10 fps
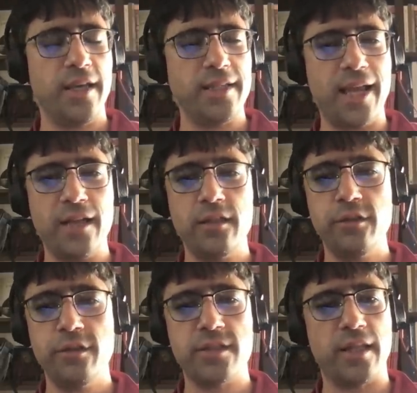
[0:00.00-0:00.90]
And that
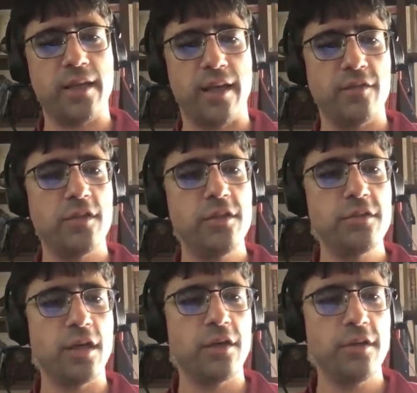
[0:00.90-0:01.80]
includes like kind of
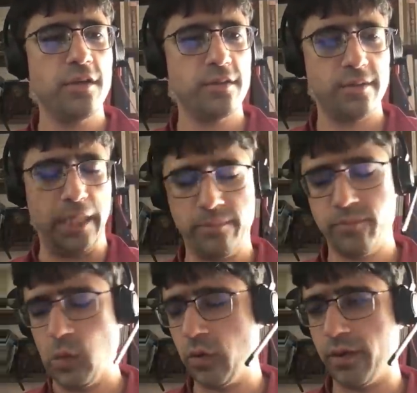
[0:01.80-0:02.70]
glue code, like,
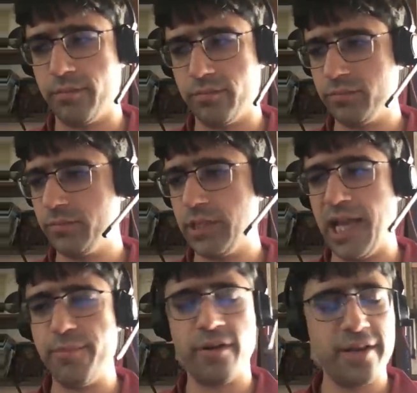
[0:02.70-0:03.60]
or
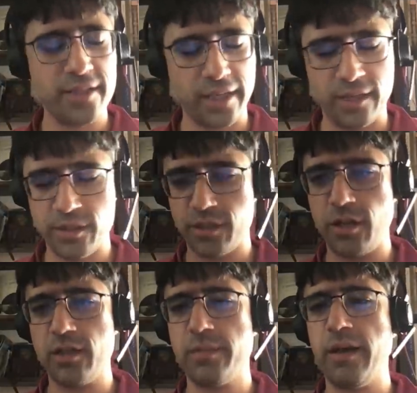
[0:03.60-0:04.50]
libraries like I
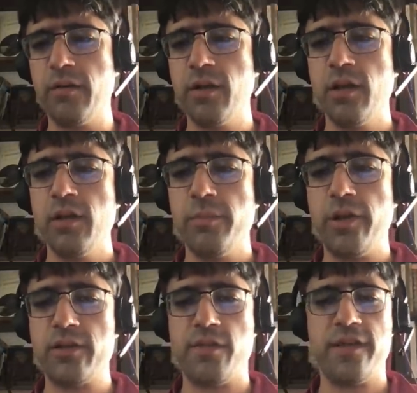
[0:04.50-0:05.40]
just talked about,
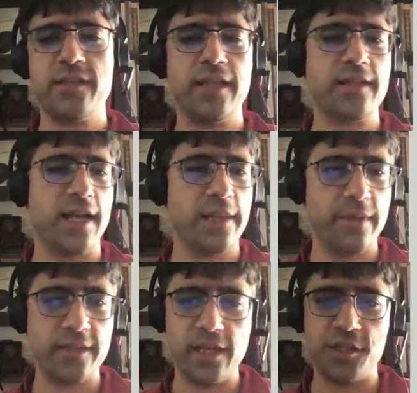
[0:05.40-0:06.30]
but also things like
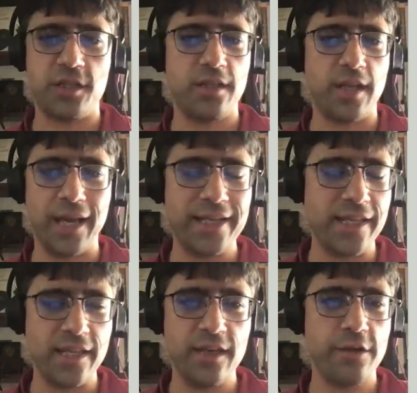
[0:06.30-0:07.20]
documentation, I
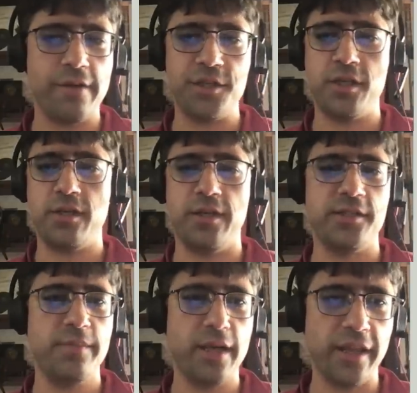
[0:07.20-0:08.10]
D E integration,
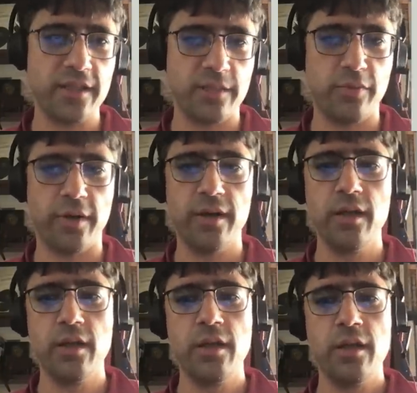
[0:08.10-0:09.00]
and debugging support.